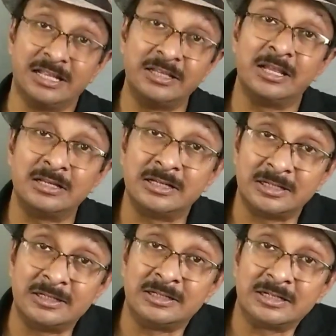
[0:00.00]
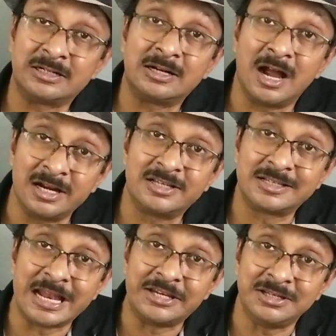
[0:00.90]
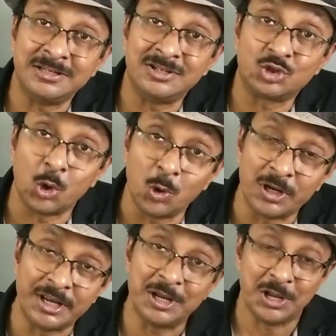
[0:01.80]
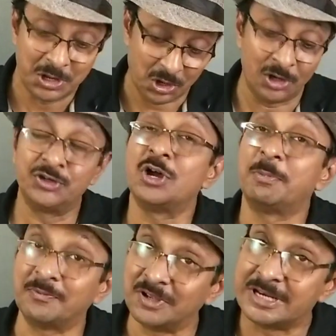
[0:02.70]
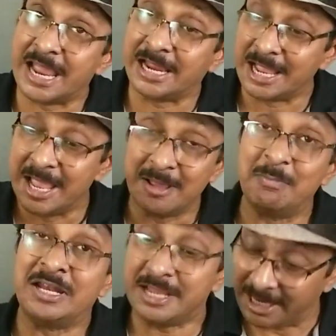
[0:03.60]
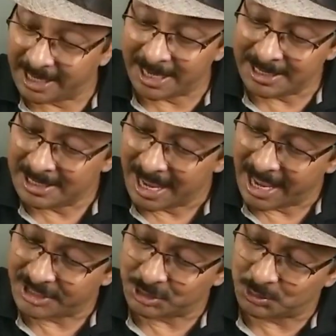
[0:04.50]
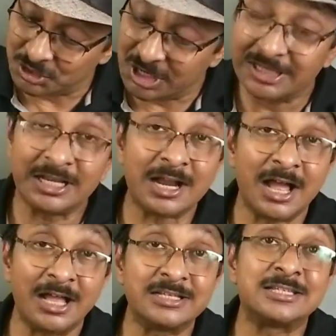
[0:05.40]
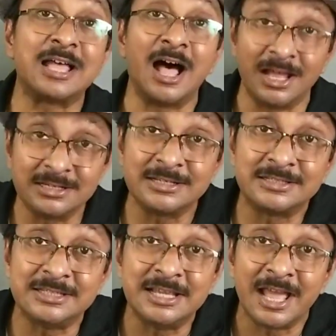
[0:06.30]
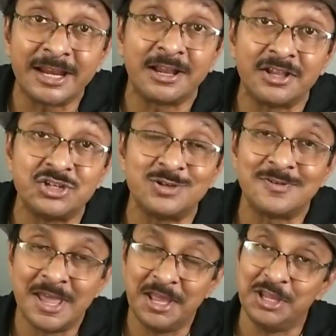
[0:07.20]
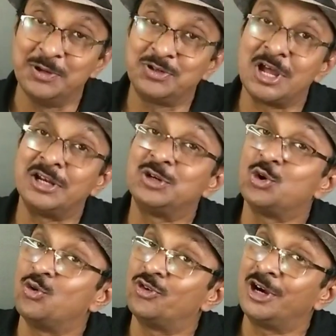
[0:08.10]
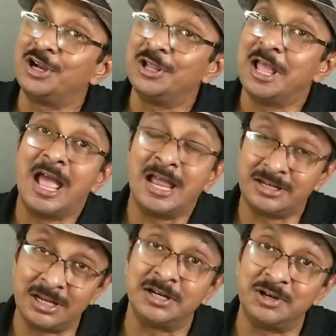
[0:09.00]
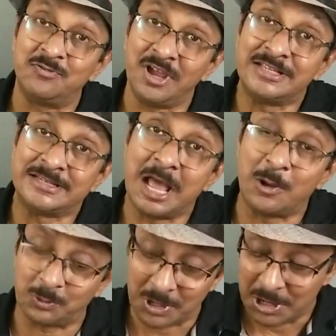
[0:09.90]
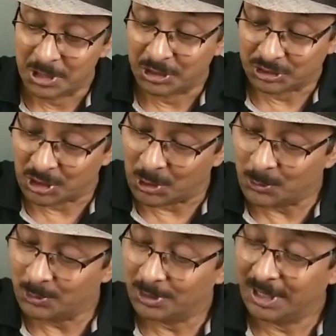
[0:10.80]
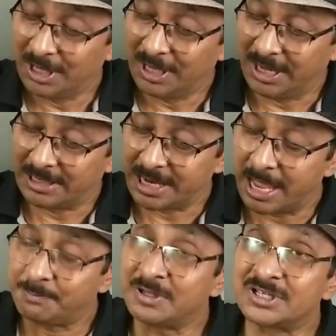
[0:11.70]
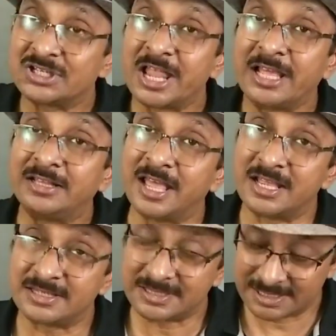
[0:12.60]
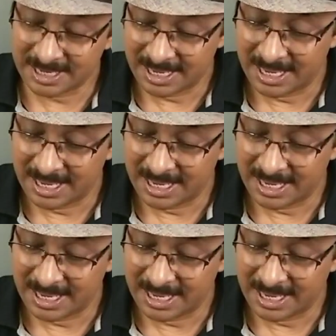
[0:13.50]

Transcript: the cards that he is holding on top of the deck. But again, as you take the cards under the handkerchief, you turn it over and turn it face down. So it happens like this.